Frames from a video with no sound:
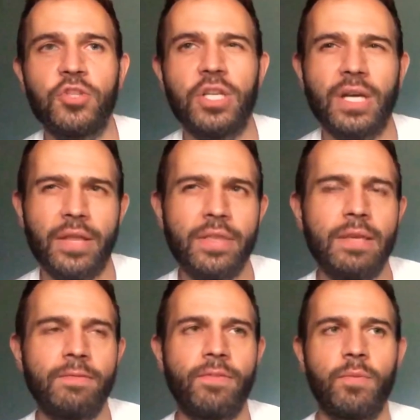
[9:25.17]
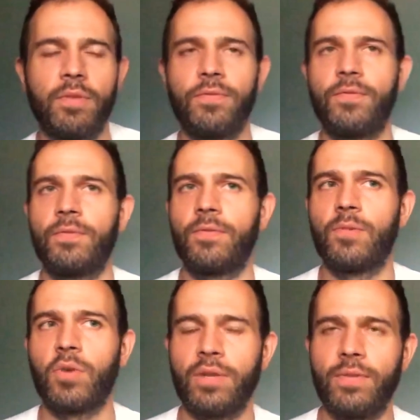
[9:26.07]
I think
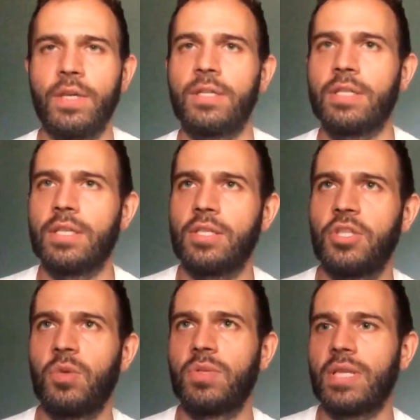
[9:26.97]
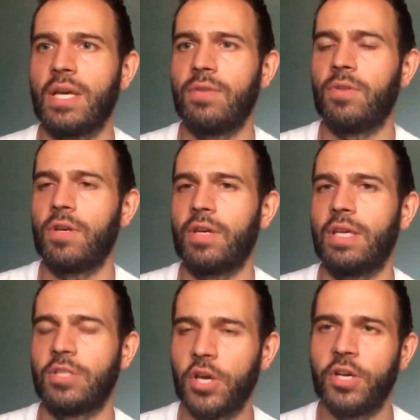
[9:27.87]
from what I figured, she was saying that
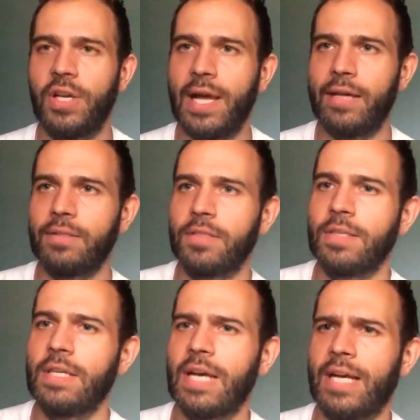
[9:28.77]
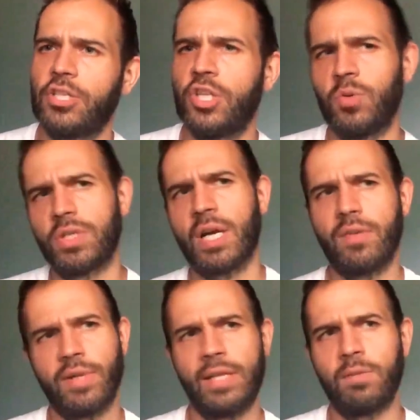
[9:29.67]
it's her land, and she was kind
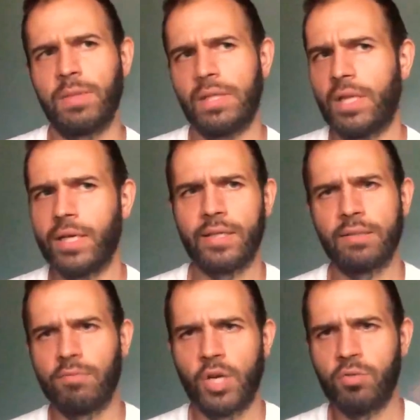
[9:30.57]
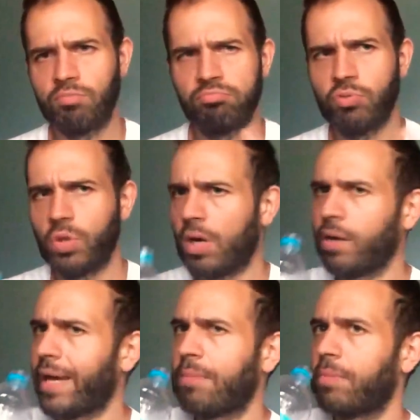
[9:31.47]
of a little bit like, no, you
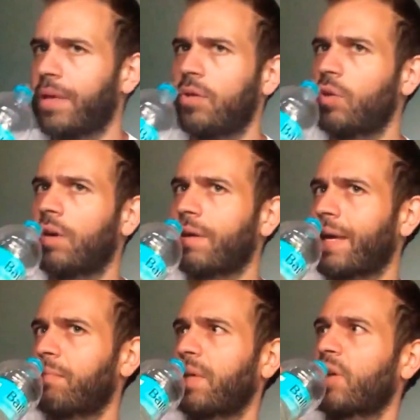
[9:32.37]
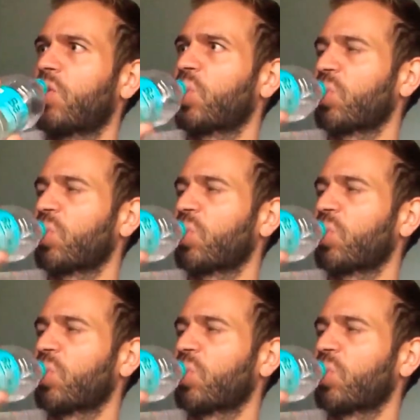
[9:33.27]
can't camp here, you can't camp here.